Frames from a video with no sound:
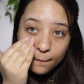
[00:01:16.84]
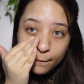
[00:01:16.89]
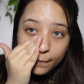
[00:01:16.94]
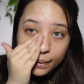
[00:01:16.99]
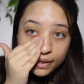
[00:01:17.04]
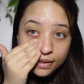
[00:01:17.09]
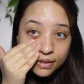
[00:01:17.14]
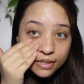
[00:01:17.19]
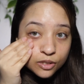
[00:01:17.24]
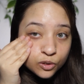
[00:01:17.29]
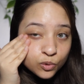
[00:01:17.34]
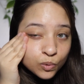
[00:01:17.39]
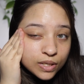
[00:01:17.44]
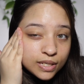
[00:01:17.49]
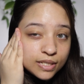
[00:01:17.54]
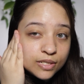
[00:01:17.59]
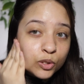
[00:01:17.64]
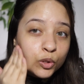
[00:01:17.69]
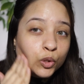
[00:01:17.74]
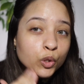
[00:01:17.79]
but this one
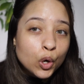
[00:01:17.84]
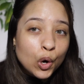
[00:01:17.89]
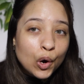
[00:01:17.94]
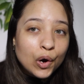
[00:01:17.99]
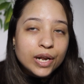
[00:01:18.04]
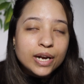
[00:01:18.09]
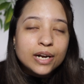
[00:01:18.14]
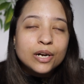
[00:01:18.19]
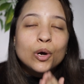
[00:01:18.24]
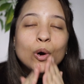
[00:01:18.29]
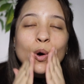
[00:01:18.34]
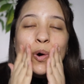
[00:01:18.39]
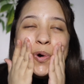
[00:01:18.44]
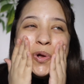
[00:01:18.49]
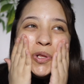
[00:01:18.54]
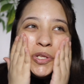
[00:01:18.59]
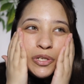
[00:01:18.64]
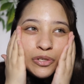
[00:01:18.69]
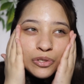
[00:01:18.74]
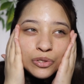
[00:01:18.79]
is not, and
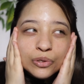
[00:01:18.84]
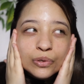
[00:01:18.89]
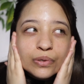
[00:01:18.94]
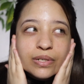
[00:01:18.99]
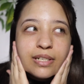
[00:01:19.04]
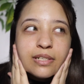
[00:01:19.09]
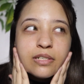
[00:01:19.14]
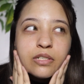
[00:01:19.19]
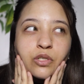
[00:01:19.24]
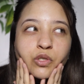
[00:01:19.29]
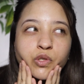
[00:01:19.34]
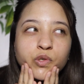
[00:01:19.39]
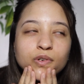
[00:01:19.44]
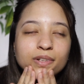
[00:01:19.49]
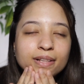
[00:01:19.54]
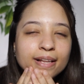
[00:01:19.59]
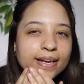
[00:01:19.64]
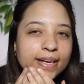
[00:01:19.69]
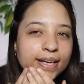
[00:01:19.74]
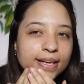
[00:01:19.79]
also it is
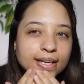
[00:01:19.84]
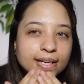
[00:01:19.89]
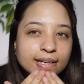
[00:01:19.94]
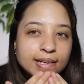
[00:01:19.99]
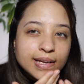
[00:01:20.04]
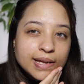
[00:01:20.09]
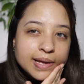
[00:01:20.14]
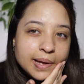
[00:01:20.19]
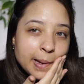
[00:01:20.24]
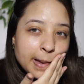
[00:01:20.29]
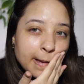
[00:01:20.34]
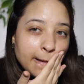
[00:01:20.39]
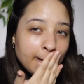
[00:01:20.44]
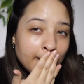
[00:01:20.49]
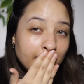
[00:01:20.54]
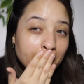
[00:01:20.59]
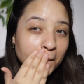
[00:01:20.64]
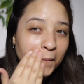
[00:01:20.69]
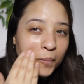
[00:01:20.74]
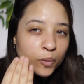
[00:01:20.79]
so
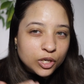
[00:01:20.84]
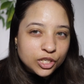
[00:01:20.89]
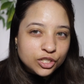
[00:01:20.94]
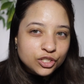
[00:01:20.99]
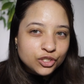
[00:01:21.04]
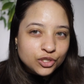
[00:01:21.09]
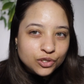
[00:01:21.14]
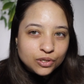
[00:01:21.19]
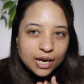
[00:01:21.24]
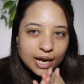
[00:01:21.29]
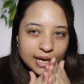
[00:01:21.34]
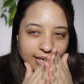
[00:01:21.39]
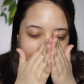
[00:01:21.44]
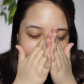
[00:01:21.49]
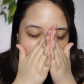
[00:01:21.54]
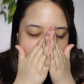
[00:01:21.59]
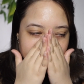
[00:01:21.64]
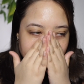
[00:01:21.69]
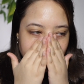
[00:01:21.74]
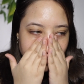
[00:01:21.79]

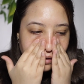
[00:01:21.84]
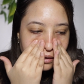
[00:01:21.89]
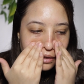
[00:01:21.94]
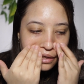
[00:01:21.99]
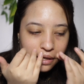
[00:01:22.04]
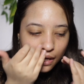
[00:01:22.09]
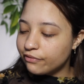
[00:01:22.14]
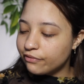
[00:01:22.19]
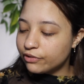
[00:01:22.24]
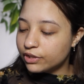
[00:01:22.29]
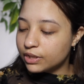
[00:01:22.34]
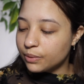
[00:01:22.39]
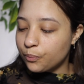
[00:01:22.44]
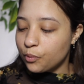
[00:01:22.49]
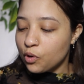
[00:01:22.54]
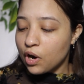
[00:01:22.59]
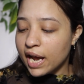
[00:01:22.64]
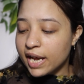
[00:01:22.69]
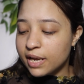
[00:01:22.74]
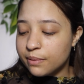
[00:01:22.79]
moisturizing. For the
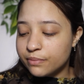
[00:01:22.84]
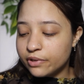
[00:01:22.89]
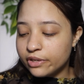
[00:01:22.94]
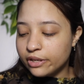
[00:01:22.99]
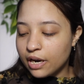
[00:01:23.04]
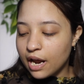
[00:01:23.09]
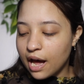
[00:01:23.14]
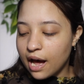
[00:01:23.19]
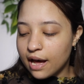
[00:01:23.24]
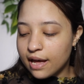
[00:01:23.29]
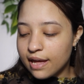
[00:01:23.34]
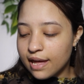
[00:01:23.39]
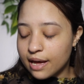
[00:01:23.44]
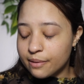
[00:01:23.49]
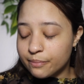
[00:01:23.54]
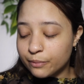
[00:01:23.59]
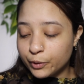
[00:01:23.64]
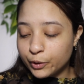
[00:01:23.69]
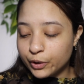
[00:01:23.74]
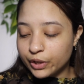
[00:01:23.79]
primer, I
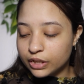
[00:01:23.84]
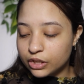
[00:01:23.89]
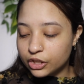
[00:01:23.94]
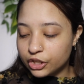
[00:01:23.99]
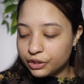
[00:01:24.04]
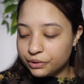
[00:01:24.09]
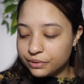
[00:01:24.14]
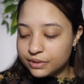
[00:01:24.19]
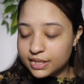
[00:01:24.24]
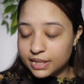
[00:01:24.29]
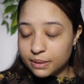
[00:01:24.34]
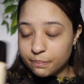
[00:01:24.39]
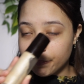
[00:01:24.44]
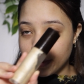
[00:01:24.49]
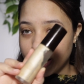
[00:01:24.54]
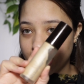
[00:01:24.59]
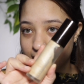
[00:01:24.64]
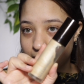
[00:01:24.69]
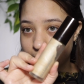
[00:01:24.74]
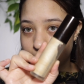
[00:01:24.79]
am going to use the
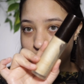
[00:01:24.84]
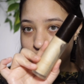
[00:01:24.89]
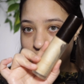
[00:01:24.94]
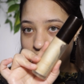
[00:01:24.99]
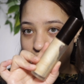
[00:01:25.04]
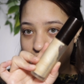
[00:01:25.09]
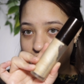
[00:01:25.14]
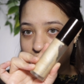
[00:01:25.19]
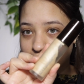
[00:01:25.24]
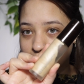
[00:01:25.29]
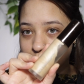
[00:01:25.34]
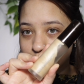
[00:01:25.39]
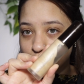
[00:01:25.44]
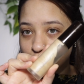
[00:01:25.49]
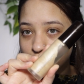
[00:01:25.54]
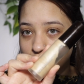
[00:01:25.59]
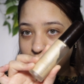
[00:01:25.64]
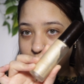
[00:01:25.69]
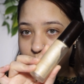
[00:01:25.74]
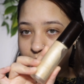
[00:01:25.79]
Becca Backlight
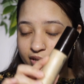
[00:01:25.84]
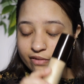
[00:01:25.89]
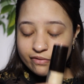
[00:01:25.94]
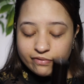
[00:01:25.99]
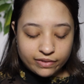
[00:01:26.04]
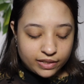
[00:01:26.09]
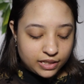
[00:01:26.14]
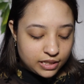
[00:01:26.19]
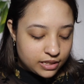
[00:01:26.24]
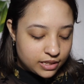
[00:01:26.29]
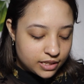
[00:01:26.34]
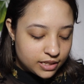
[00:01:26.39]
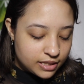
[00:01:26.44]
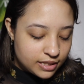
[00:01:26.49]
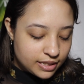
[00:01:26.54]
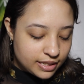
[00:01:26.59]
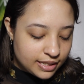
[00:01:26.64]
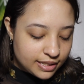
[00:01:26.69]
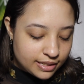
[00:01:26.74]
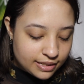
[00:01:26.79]
Priming Filter.
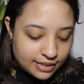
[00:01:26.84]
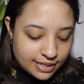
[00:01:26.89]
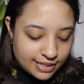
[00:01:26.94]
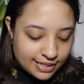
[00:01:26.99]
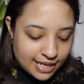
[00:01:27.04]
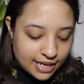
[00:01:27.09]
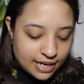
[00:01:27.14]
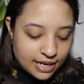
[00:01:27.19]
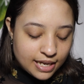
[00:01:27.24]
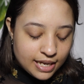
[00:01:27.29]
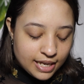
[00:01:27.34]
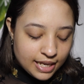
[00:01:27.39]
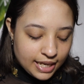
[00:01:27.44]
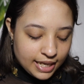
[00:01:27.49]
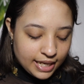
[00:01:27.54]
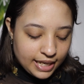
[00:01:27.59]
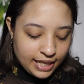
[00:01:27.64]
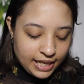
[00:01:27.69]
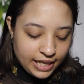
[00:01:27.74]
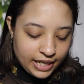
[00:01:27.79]
This is an
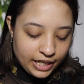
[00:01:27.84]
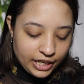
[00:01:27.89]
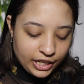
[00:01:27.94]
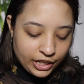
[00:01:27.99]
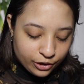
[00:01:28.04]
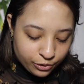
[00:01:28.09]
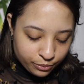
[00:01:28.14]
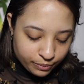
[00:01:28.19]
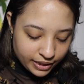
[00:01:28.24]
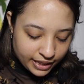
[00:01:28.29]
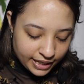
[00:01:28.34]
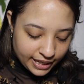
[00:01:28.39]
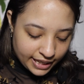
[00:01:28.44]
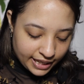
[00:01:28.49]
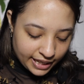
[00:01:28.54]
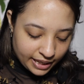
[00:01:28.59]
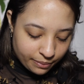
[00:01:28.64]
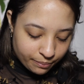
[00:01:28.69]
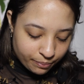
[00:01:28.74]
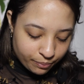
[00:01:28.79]

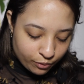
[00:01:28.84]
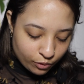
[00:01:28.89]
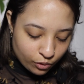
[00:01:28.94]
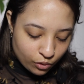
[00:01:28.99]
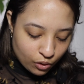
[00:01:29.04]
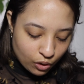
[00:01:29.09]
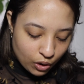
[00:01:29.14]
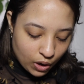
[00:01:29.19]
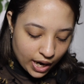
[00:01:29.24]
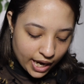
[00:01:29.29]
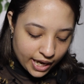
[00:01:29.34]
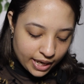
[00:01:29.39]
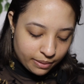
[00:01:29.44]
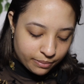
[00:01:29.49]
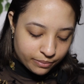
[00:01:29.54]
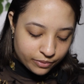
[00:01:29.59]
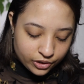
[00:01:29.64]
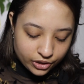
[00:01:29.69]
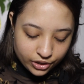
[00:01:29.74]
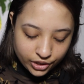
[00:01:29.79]
illuminating
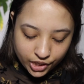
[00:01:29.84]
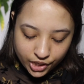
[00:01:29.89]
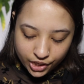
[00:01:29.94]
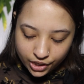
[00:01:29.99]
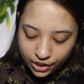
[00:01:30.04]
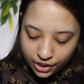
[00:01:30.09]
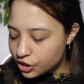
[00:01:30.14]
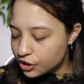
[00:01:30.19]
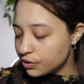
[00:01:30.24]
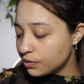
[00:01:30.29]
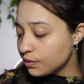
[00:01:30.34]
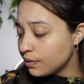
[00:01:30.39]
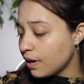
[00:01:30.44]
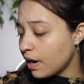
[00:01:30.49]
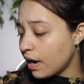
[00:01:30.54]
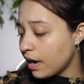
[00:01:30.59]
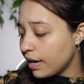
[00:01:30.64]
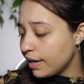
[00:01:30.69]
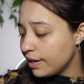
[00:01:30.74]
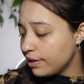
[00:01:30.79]
primer. So
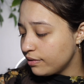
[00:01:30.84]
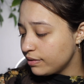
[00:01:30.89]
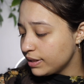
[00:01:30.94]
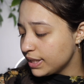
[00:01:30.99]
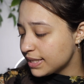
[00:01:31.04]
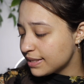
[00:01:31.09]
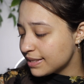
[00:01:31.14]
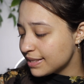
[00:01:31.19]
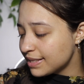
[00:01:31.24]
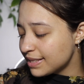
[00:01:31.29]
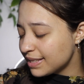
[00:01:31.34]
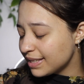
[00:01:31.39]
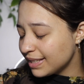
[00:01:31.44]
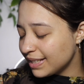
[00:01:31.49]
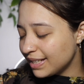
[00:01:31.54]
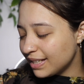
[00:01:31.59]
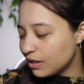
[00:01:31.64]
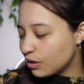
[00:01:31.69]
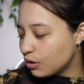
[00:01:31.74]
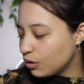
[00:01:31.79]
I
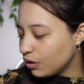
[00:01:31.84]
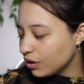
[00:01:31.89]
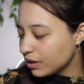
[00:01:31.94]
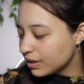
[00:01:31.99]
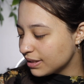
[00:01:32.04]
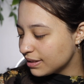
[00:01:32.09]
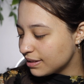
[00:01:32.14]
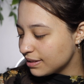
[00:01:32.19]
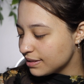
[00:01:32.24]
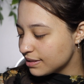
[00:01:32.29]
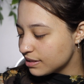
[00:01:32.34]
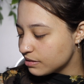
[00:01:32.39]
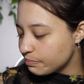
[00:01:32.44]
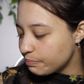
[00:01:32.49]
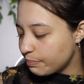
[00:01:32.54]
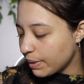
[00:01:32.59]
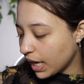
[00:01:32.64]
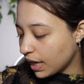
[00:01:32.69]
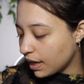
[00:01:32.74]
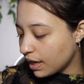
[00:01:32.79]
recently got this
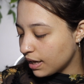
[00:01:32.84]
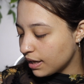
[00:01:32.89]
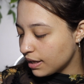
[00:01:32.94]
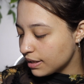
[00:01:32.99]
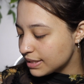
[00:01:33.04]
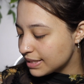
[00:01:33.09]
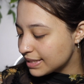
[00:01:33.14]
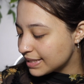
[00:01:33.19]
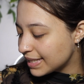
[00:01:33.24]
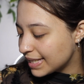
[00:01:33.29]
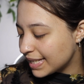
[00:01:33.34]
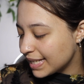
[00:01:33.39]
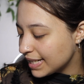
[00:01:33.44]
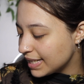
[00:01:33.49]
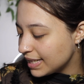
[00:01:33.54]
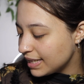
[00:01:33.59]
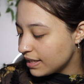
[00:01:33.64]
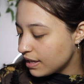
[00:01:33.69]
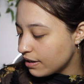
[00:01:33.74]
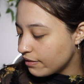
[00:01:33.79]
Becca
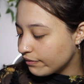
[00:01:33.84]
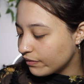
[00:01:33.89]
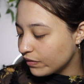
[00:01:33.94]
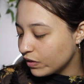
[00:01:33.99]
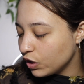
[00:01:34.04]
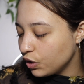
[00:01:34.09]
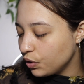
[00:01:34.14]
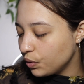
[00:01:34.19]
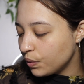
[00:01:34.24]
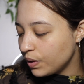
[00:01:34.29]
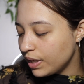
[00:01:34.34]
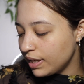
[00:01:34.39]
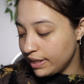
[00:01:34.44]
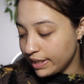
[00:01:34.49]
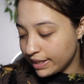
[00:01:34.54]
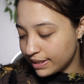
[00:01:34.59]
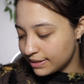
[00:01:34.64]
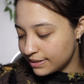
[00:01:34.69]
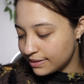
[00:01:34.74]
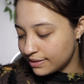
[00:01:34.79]
Skin Love Glow
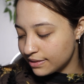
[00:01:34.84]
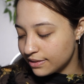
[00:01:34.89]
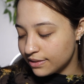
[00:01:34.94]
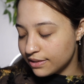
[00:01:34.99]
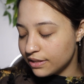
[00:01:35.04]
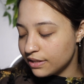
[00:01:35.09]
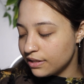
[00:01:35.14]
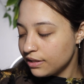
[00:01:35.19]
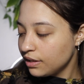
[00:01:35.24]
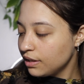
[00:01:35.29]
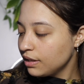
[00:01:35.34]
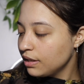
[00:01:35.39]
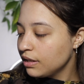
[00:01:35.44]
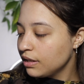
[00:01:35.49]
Elixir